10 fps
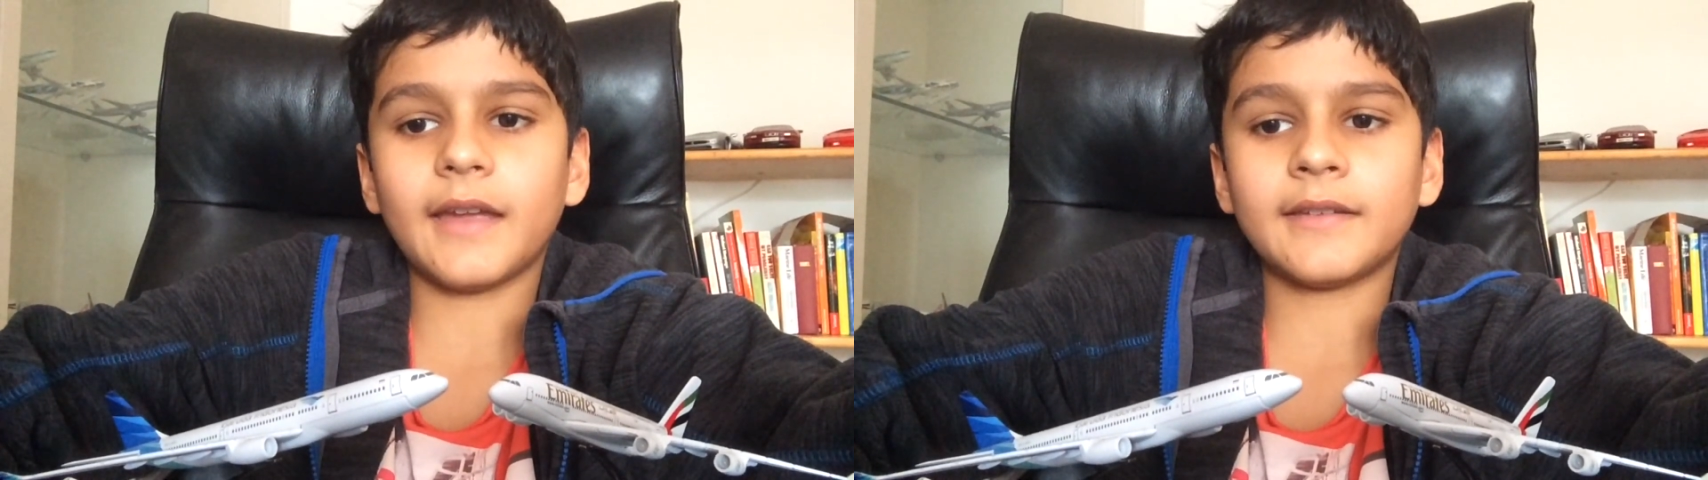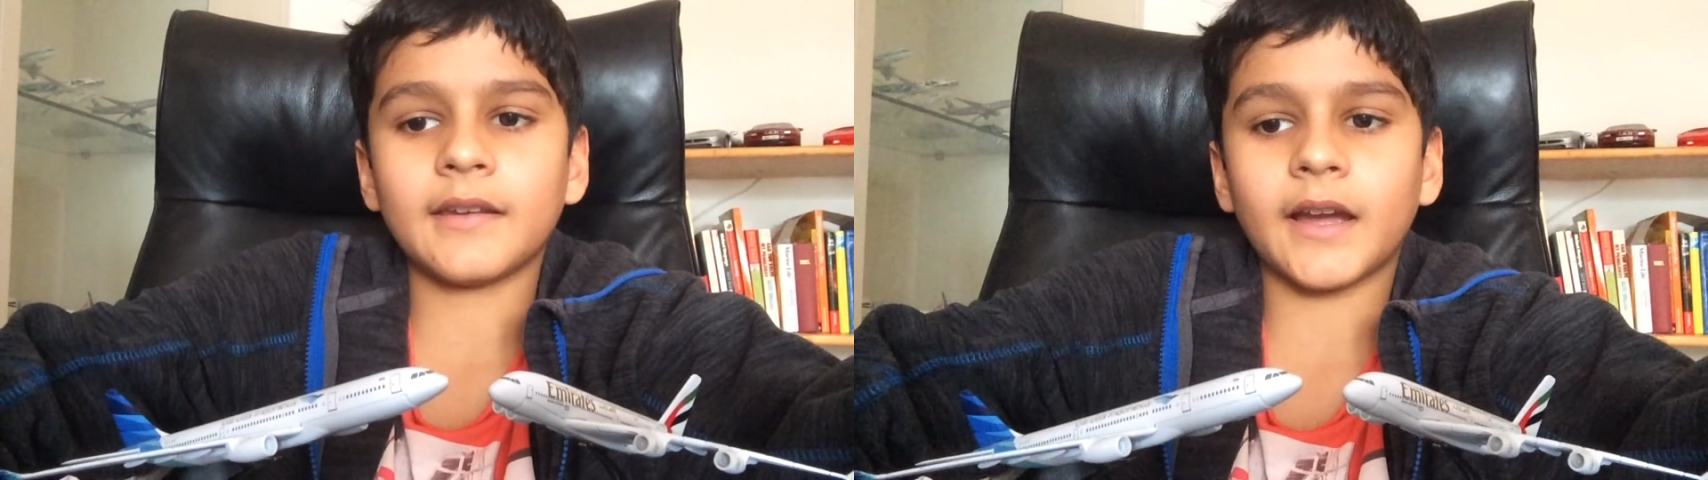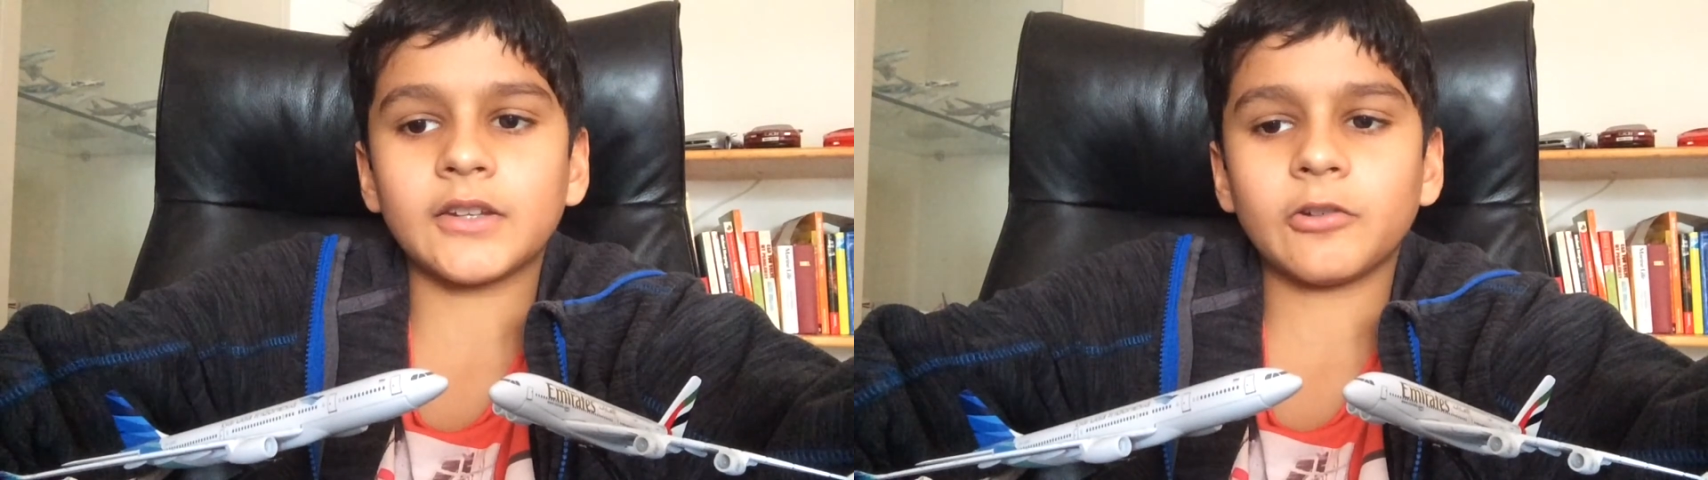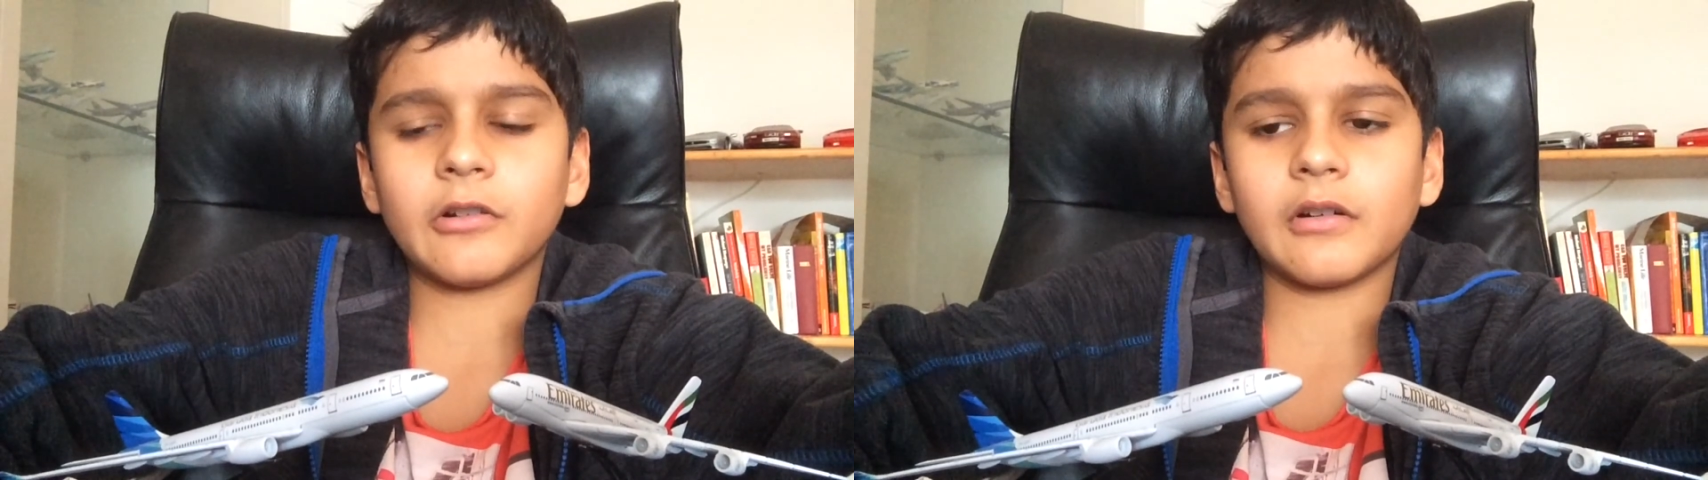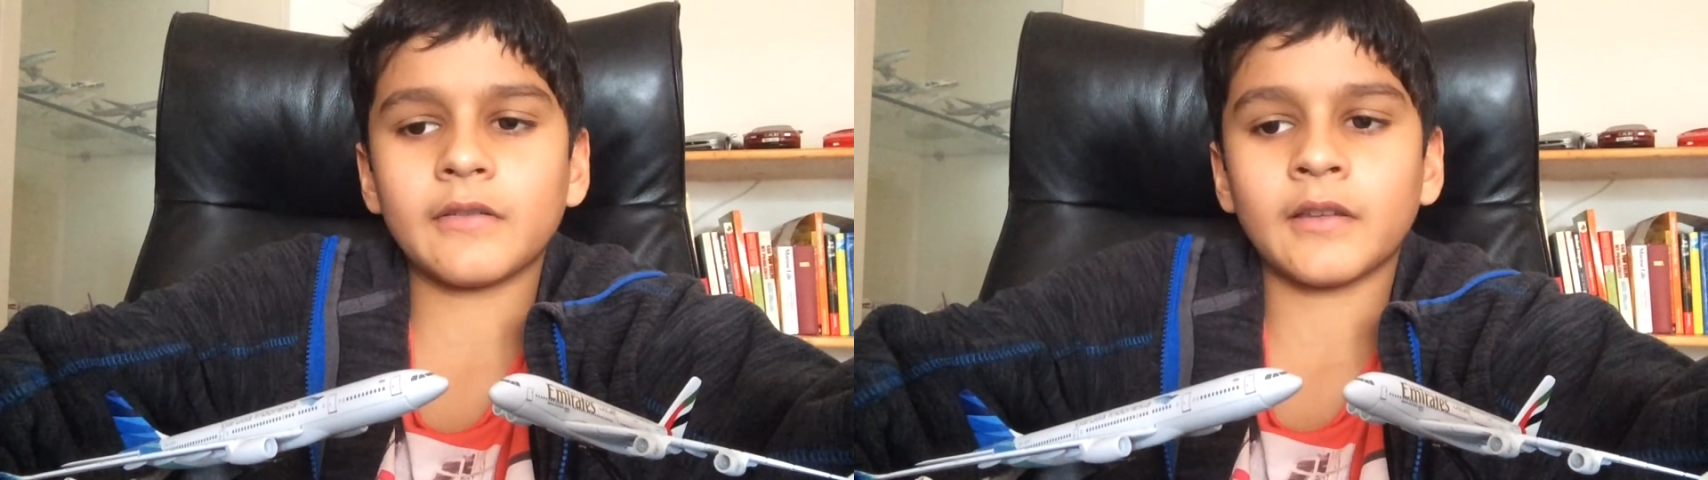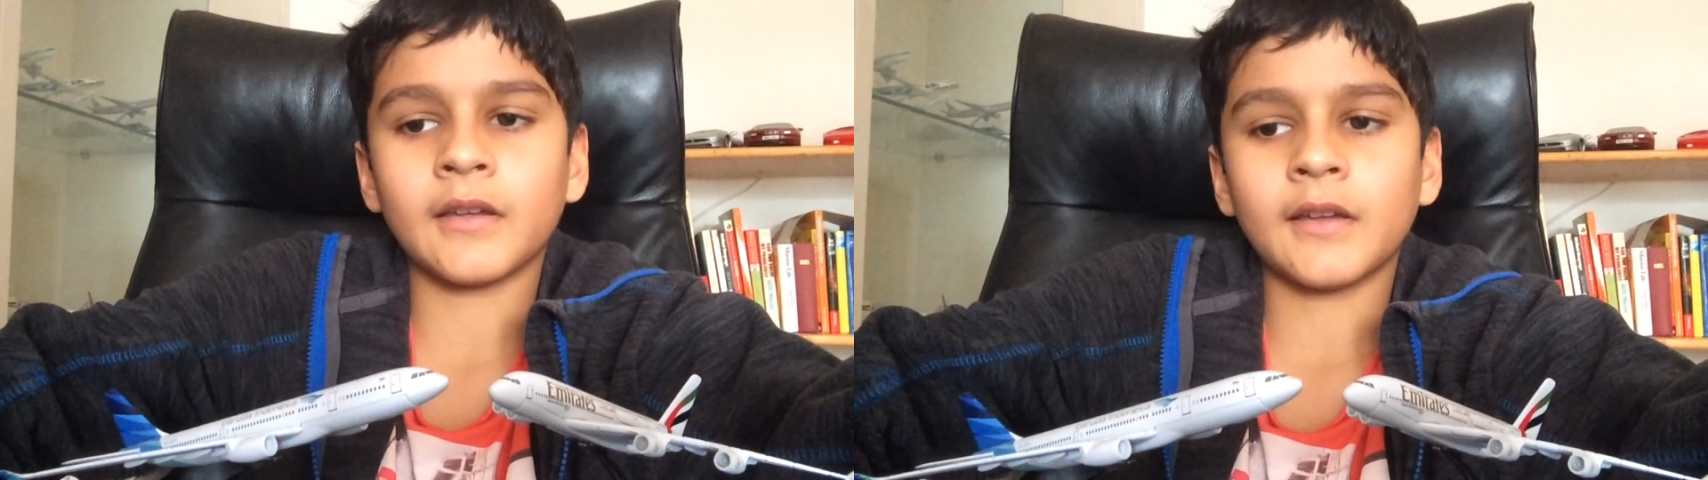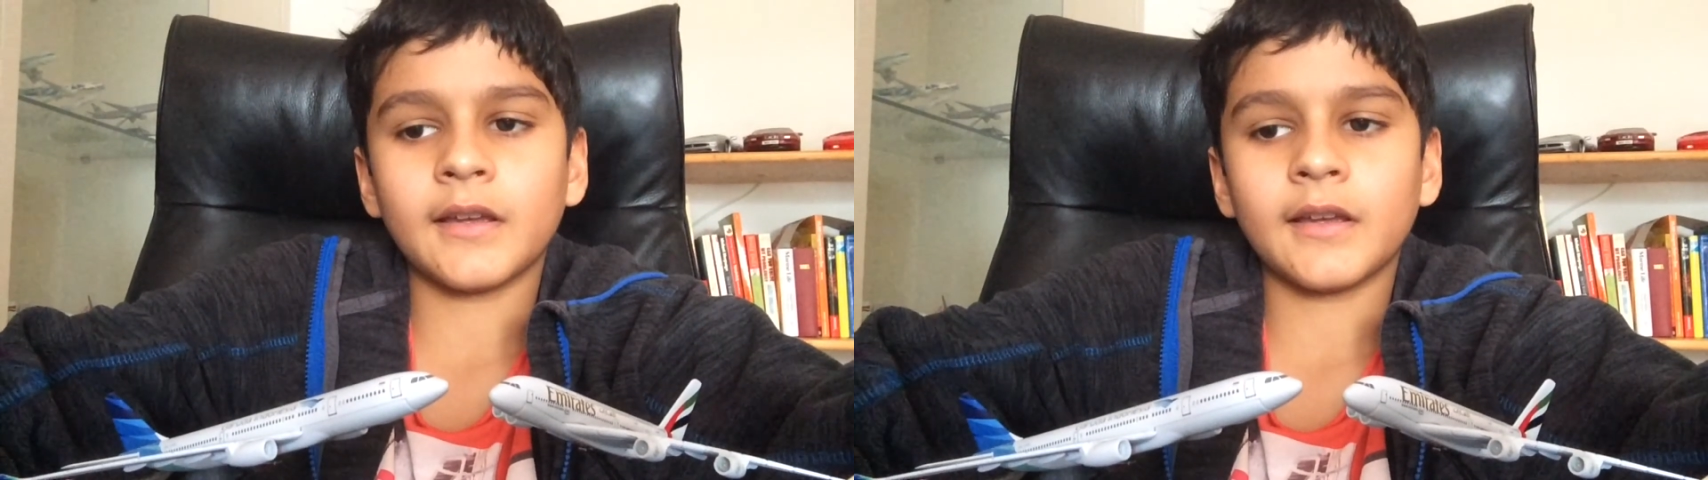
89 euros,